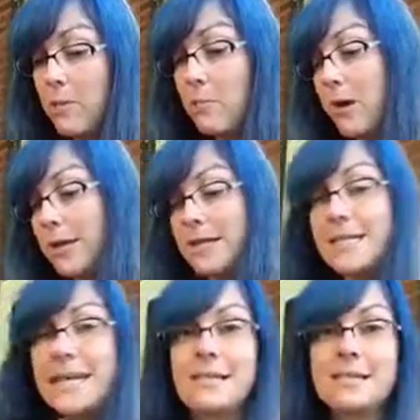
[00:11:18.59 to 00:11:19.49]
I'm probably going to
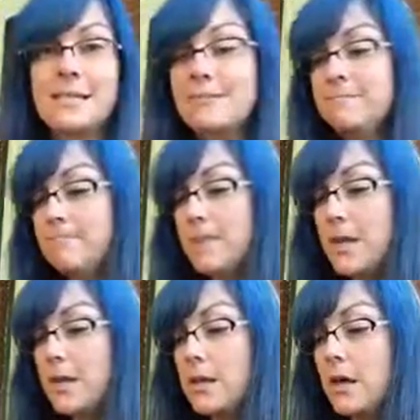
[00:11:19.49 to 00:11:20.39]
take some
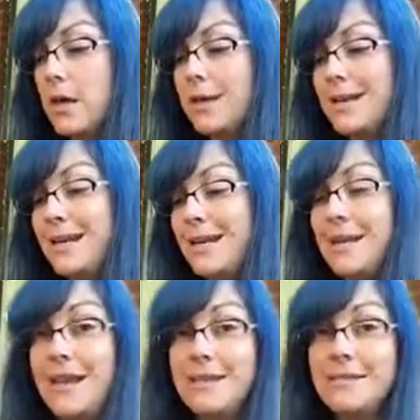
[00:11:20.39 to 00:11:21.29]
knitting
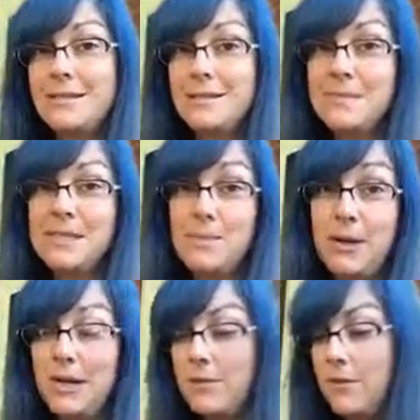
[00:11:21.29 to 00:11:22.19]
and some
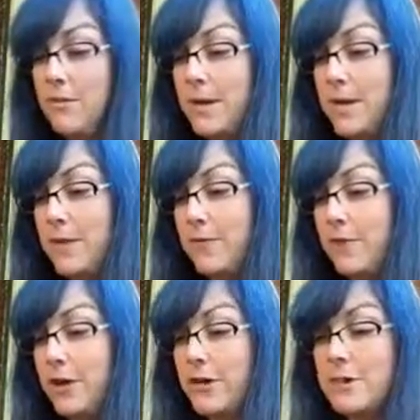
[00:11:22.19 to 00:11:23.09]
spinning with me
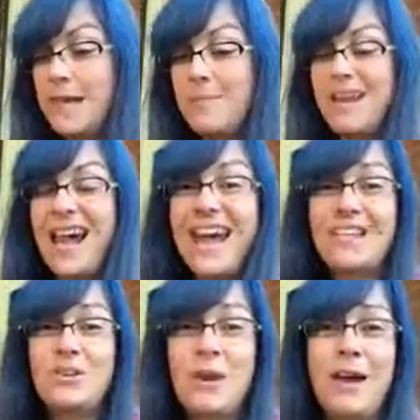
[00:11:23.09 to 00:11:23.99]
for entertainment. I
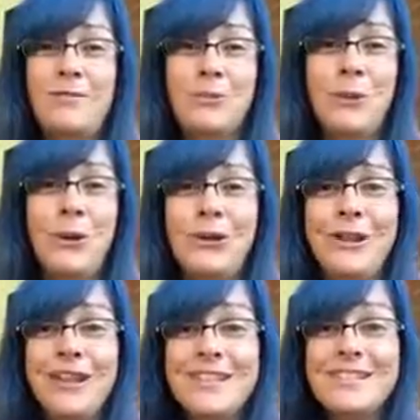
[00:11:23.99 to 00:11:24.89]
do have to work
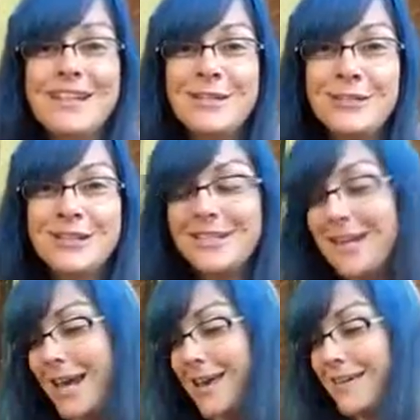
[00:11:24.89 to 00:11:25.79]
the concession
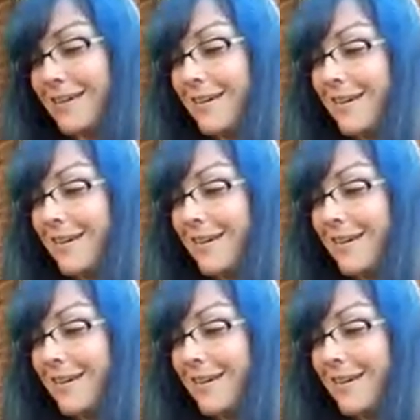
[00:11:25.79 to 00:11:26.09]
stand.